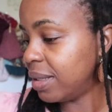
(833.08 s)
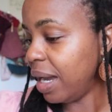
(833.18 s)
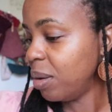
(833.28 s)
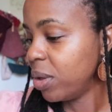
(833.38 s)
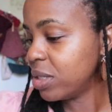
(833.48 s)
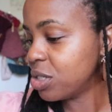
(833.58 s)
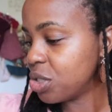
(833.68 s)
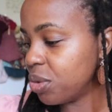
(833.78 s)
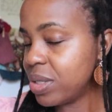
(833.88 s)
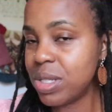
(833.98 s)
I wanted to
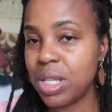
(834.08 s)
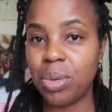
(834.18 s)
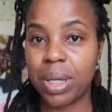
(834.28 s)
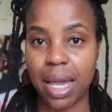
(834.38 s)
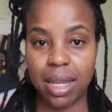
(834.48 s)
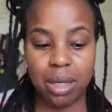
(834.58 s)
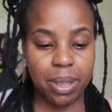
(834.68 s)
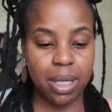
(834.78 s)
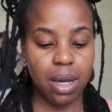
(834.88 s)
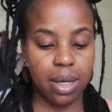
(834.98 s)
show this to you again
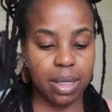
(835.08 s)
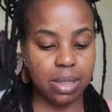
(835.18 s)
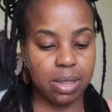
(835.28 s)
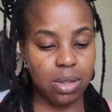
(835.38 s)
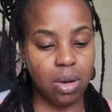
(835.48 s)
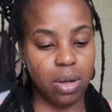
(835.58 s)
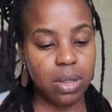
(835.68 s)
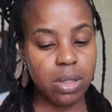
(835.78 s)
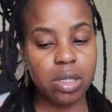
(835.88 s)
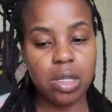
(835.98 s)
because
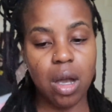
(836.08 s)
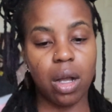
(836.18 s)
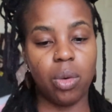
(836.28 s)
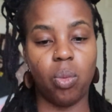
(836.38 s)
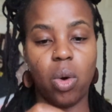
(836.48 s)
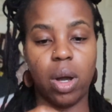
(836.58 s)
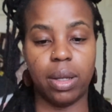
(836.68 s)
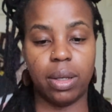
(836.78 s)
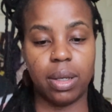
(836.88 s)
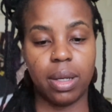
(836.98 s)
on sock
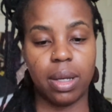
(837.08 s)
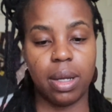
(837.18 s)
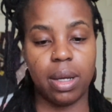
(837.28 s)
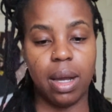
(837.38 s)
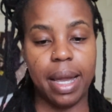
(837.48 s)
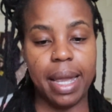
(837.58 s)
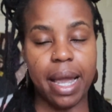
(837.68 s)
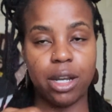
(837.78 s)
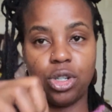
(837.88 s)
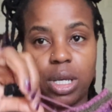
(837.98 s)
1, I
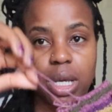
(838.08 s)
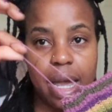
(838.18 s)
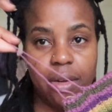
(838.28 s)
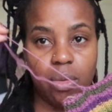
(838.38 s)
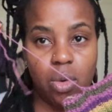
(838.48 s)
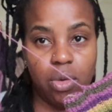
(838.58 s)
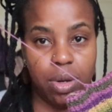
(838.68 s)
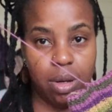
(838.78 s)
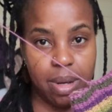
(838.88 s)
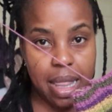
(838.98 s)
haven't
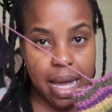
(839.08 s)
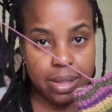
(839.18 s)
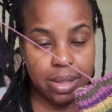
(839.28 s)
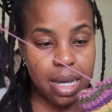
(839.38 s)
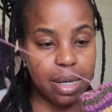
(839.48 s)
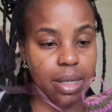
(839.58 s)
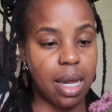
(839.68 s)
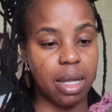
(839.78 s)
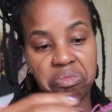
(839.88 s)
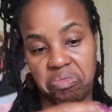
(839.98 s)
woven in my last end
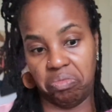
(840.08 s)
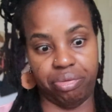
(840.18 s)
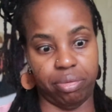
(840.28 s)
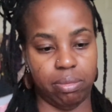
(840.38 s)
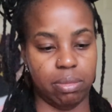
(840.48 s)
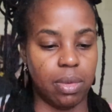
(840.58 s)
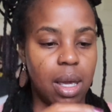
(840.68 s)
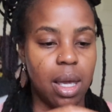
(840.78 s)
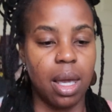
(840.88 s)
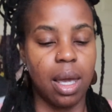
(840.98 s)
yet.
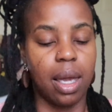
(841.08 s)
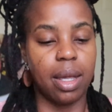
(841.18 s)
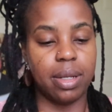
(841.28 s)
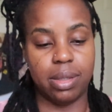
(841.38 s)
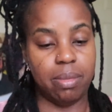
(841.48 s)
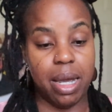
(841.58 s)
It doesn't